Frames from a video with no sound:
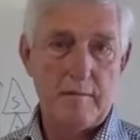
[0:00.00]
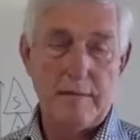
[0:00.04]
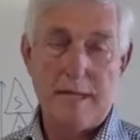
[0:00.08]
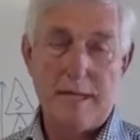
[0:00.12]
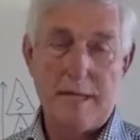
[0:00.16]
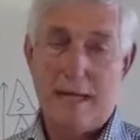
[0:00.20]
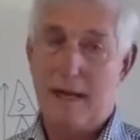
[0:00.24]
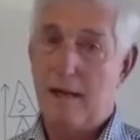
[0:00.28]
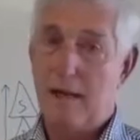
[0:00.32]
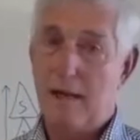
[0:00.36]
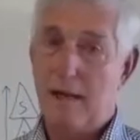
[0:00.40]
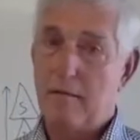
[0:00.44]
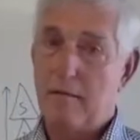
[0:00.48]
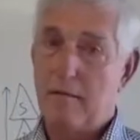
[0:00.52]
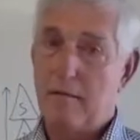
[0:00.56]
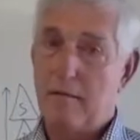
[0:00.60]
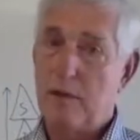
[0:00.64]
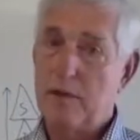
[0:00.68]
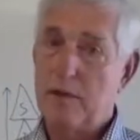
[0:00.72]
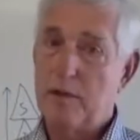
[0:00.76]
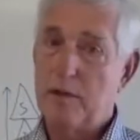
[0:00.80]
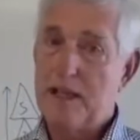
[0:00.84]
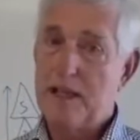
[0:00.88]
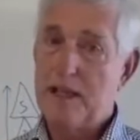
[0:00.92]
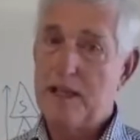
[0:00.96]
Now,
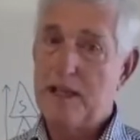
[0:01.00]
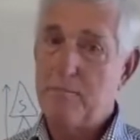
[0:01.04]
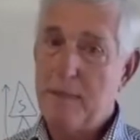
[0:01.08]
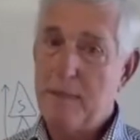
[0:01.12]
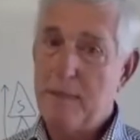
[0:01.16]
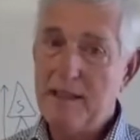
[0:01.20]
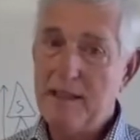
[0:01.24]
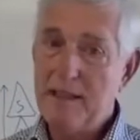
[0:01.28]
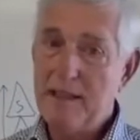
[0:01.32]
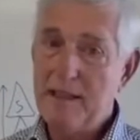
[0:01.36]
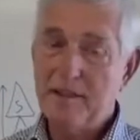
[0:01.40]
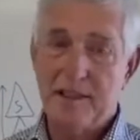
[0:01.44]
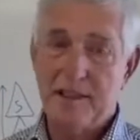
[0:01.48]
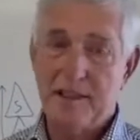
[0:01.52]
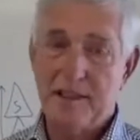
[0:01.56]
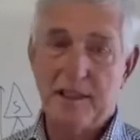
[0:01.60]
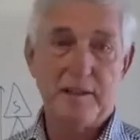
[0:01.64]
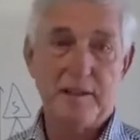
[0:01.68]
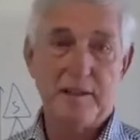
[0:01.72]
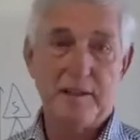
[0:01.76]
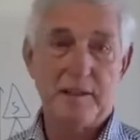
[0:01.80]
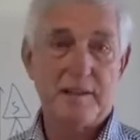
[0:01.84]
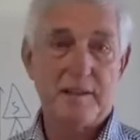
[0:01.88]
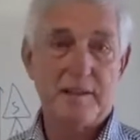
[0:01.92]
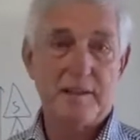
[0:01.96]
what that means
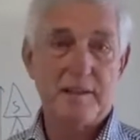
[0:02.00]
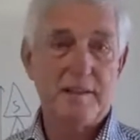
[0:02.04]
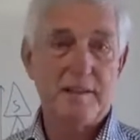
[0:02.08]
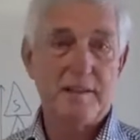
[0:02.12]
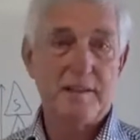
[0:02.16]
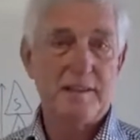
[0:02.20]
is,